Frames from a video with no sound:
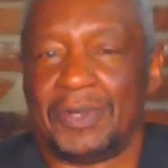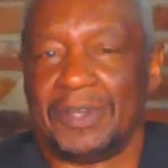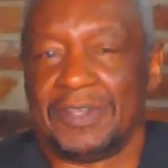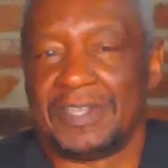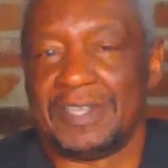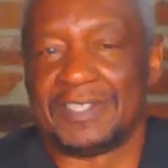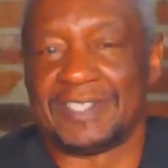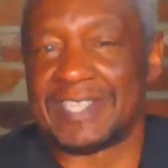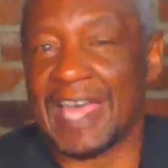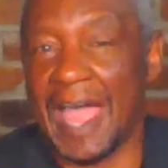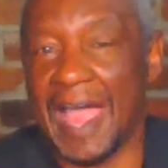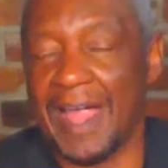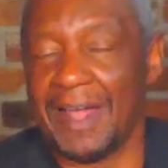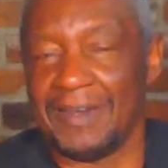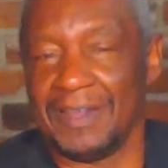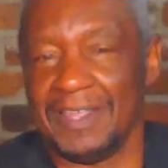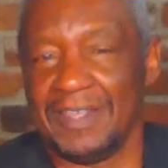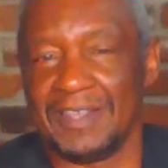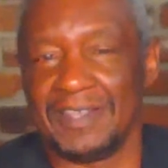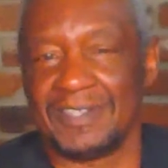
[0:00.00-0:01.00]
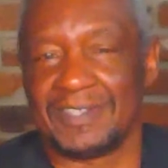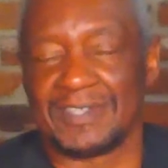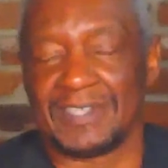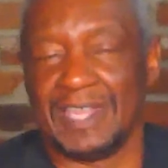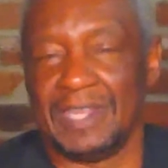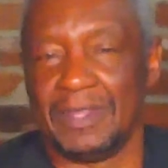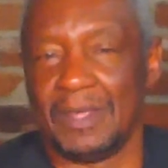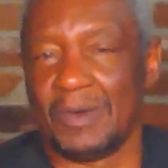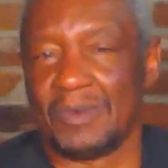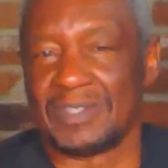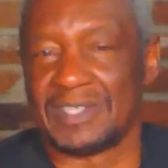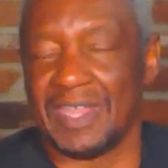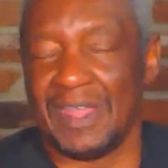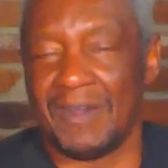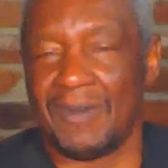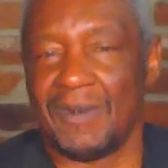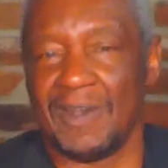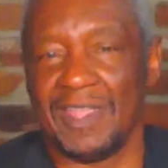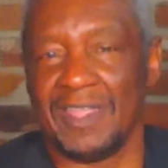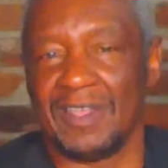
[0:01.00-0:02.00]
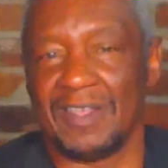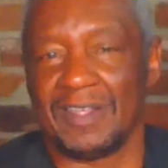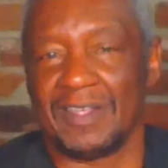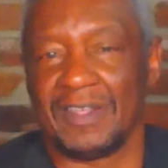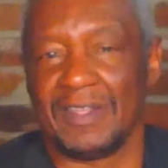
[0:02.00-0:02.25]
desire is in those areas,